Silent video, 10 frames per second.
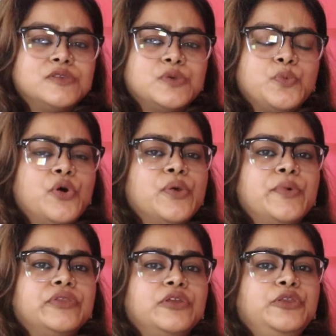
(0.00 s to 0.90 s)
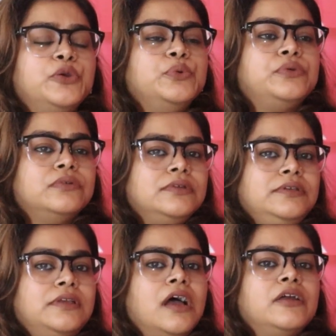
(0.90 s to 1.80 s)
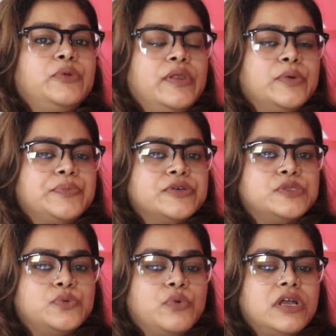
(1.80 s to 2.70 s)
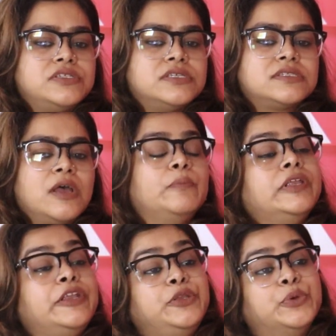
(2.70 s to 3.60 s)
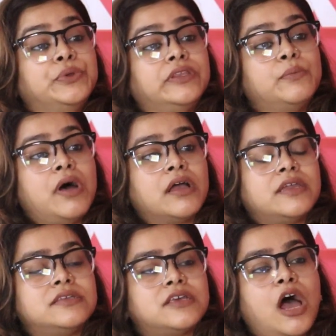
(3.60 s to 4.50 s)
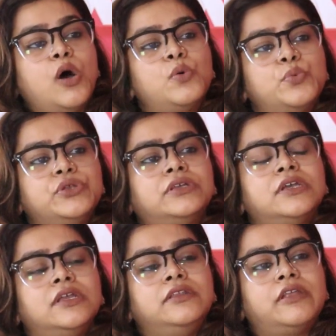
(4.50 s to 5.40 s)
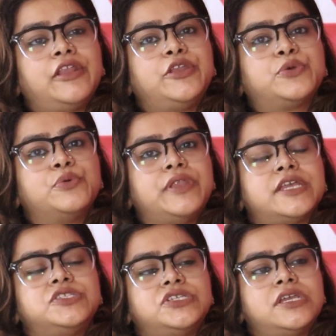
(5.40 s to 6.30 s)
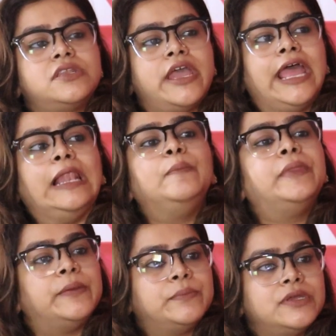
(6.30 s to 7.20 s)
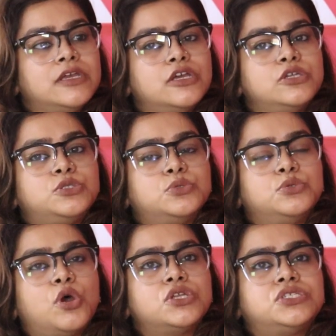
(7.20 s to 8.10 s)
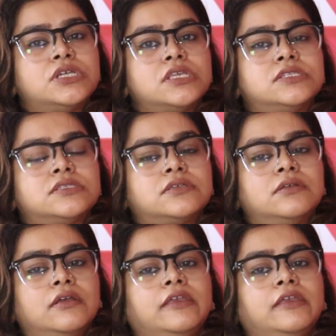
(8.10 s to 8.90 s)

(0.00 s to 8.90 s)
So what about the new young developers who are just completely new in the market? How would NAREDCO NextGen help them to not just